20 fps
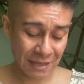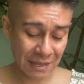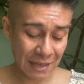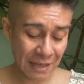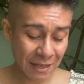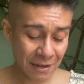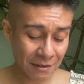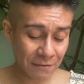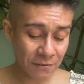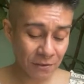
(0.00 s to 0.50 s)

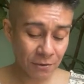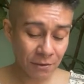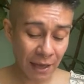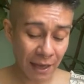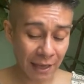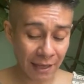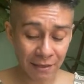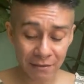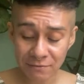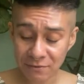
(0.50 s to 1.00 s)
And if you
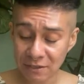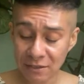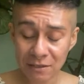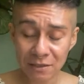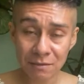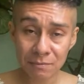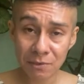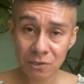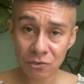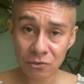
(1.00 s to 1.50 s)
have done the
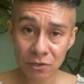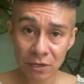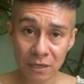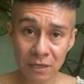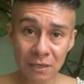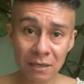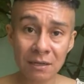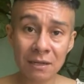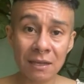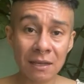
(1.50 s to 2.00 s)

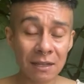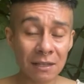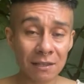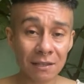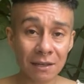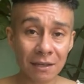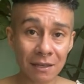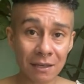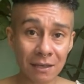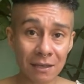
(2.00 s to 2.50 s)
betraying,
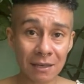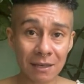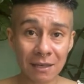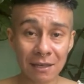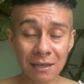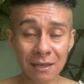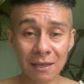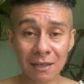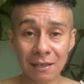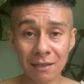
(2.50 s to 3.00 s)
like,
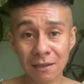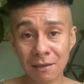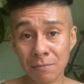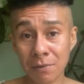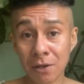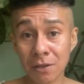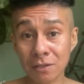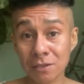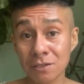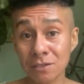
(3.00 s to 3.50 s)

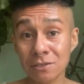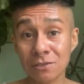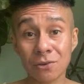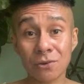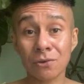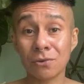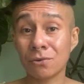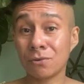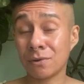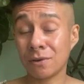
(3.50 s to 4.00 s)
apologies go
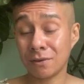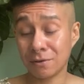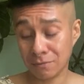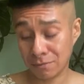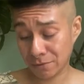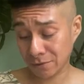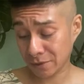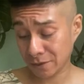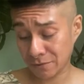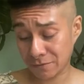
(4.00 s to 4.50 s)
a
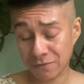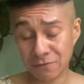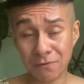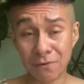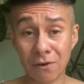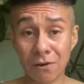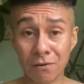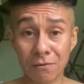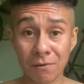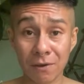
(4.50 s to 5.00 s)
really
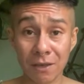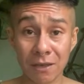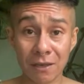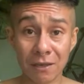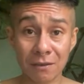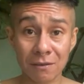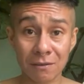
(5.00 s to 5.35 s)
far way.